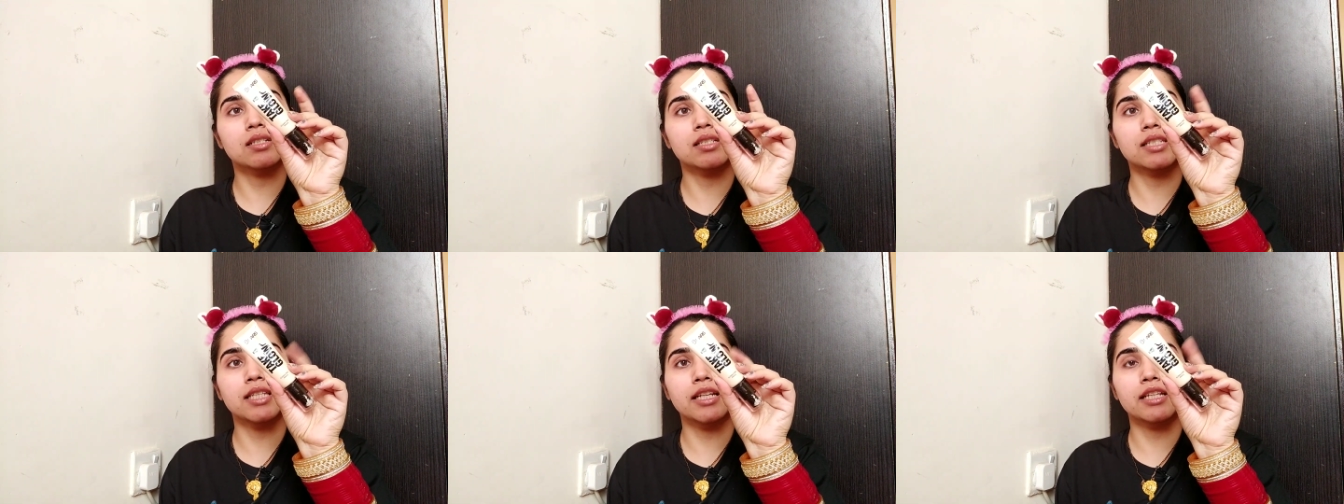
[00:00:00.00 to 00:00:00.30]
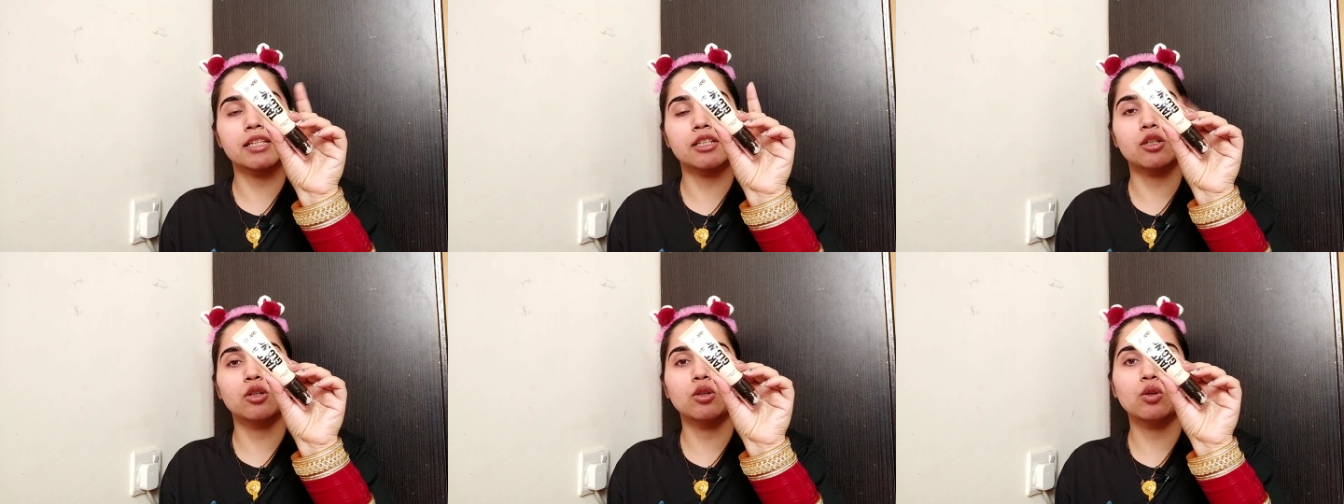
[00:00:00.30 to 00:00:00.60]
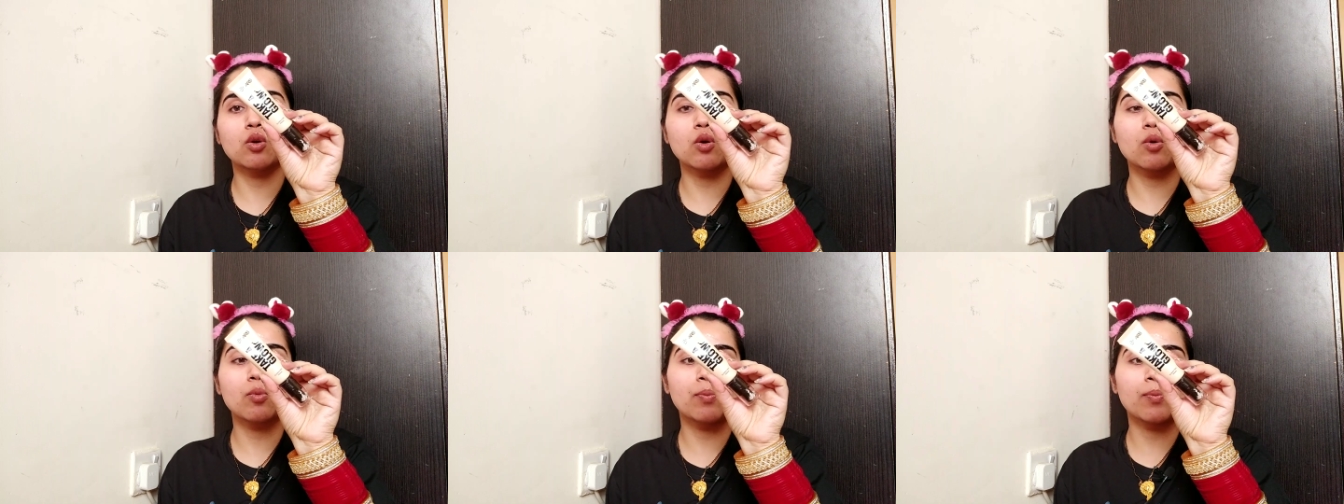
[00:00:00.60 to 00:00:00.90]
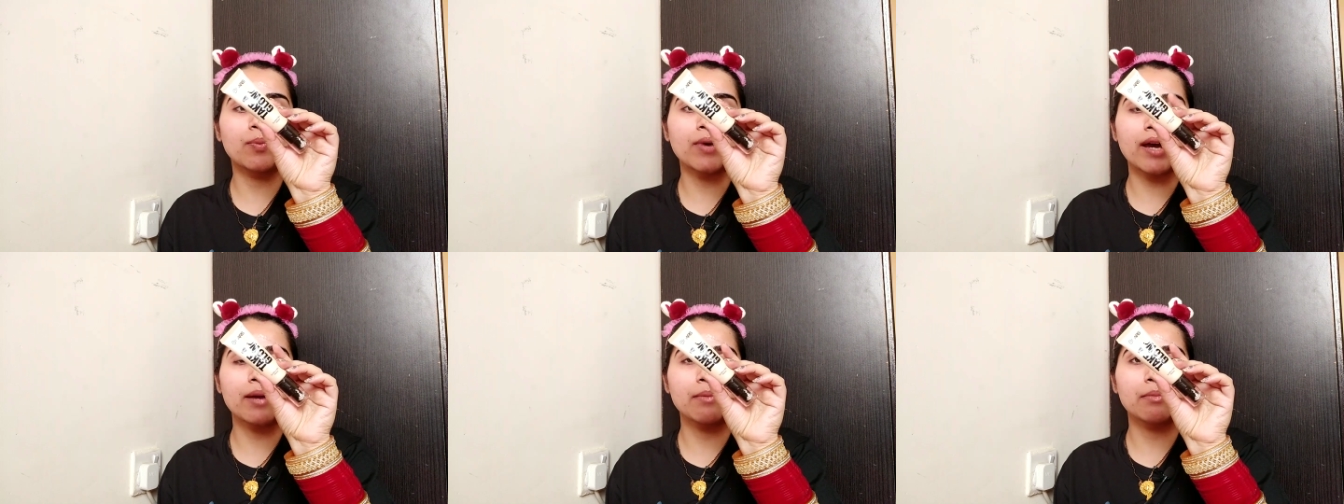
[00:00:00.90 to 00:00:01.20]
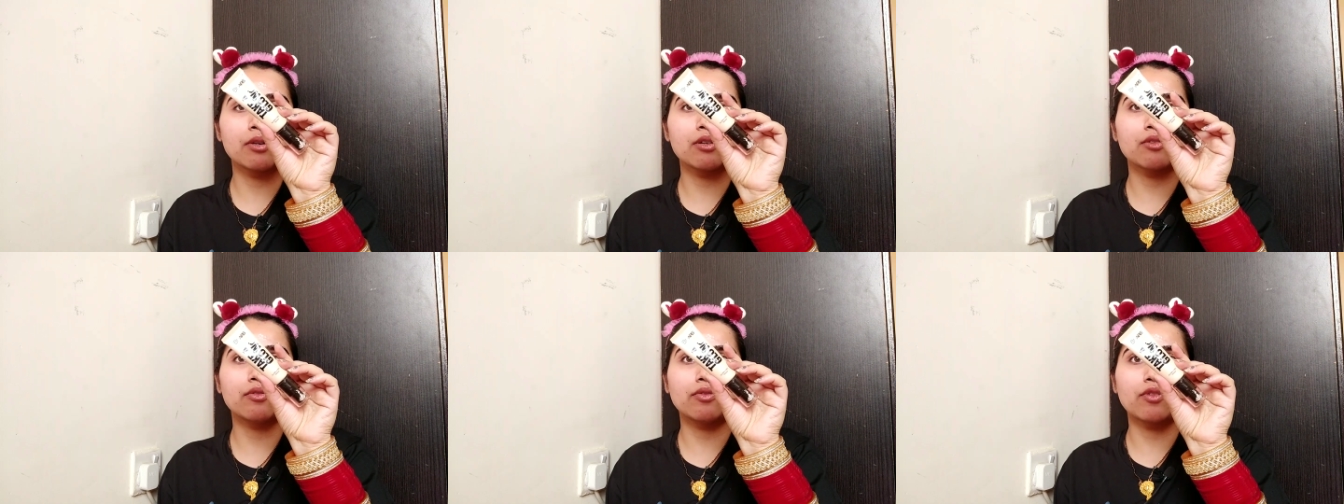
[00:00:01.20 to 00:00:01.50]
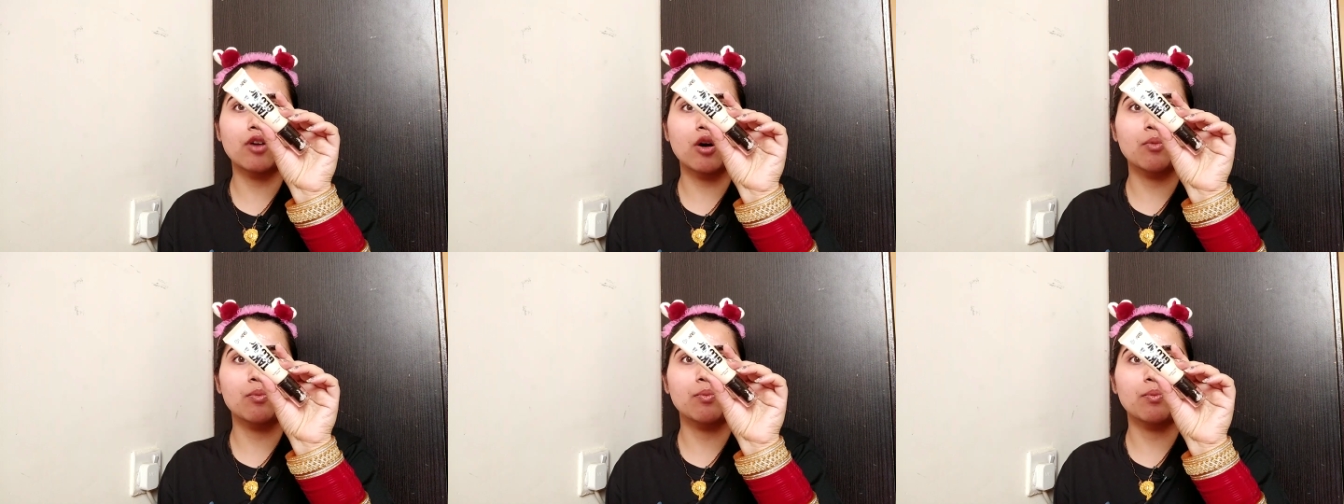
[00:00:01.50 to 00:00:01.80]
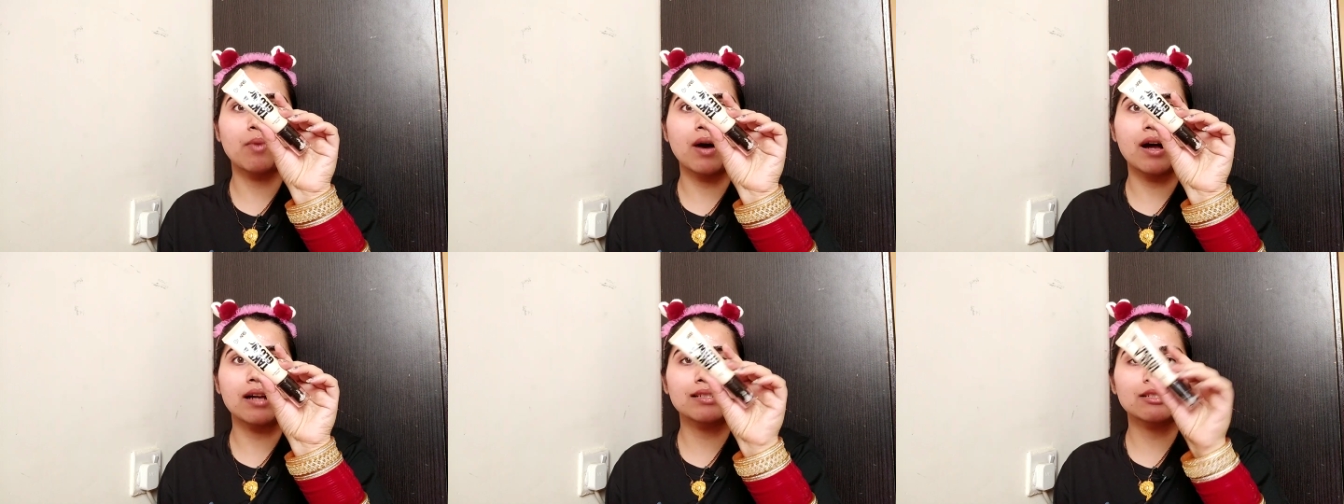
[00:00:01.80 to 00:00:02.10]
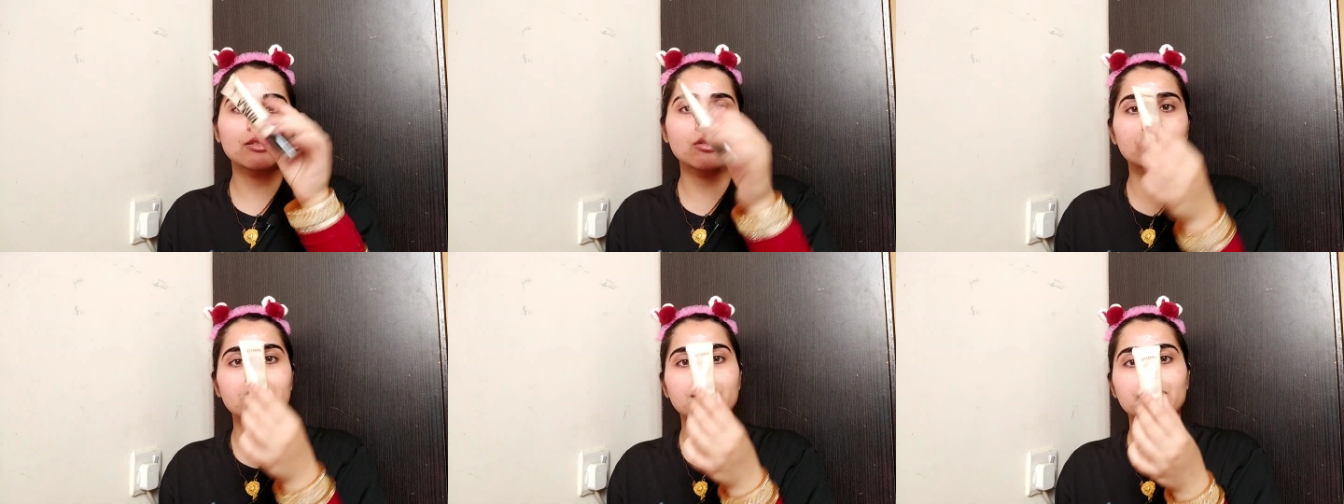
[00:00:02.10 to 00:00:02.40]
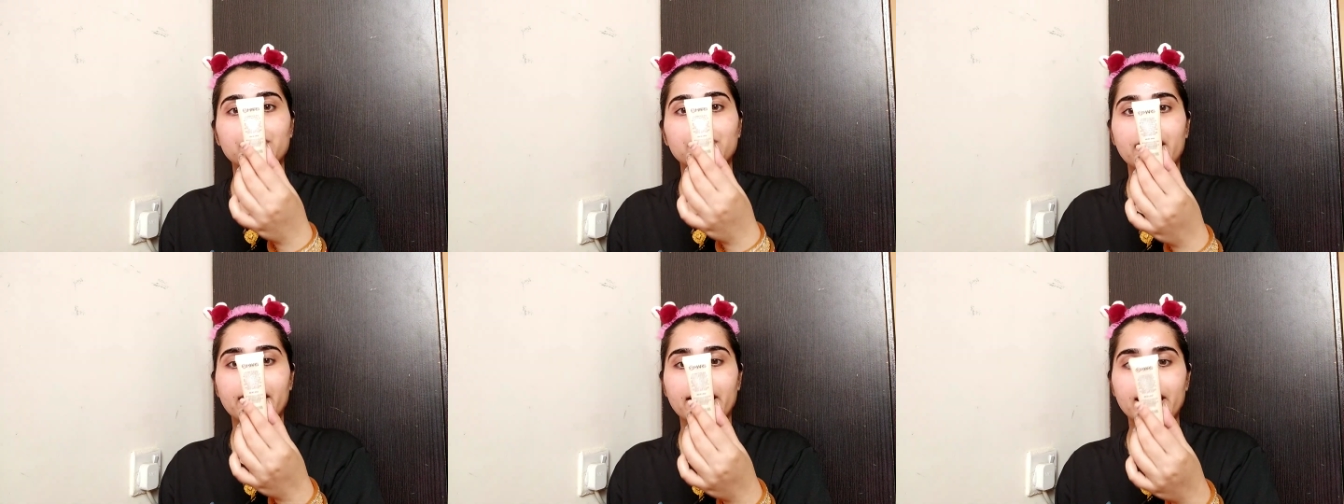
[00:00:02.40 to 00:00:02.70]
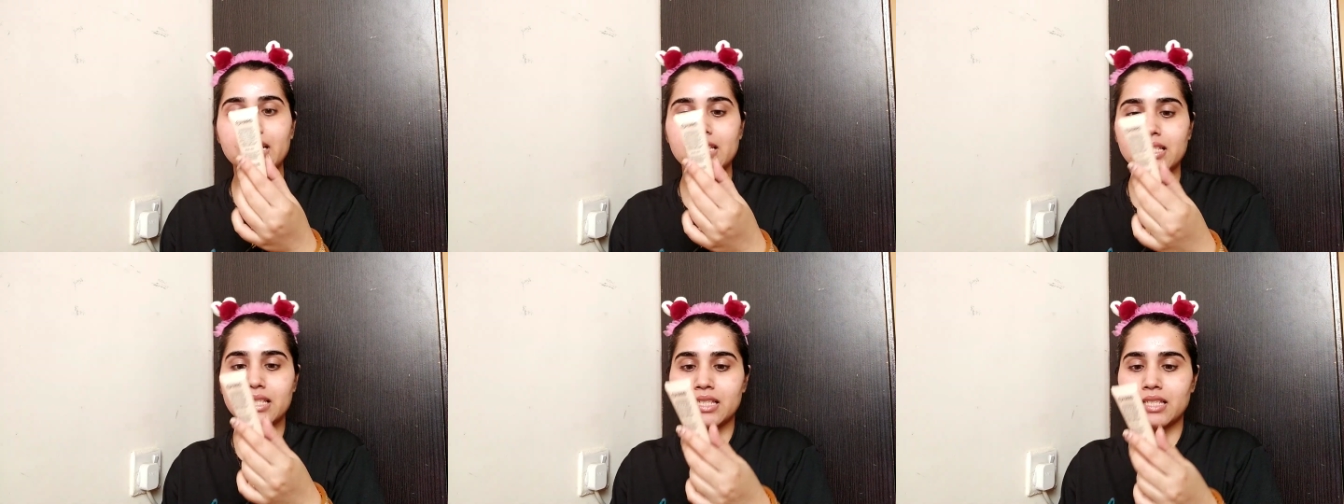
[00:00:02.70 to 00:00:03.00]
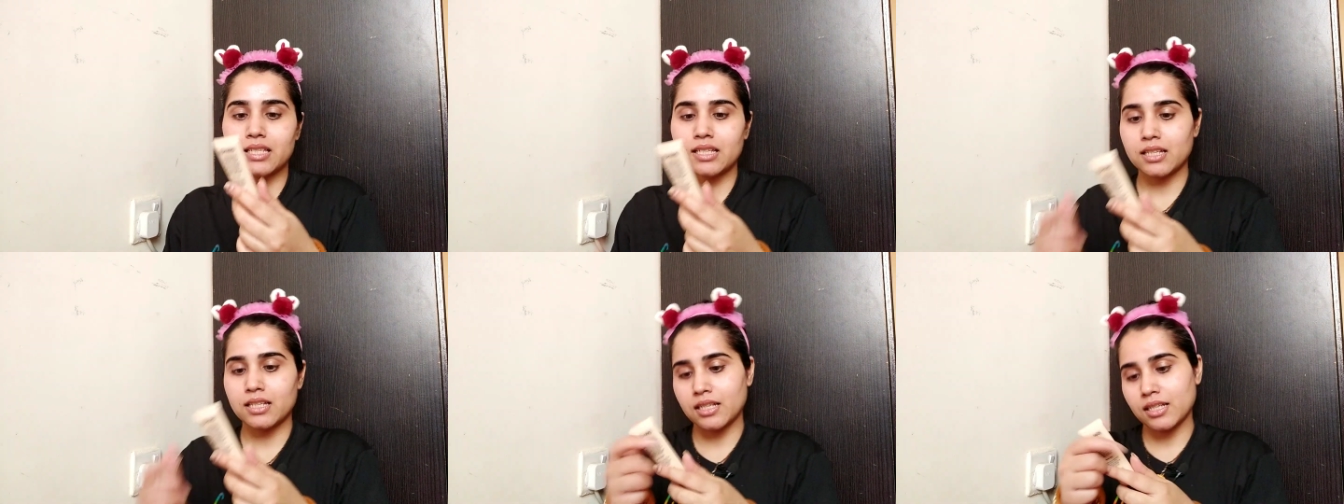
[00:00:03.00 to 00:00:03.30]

Take It Glow primer from Mars Cosmetics.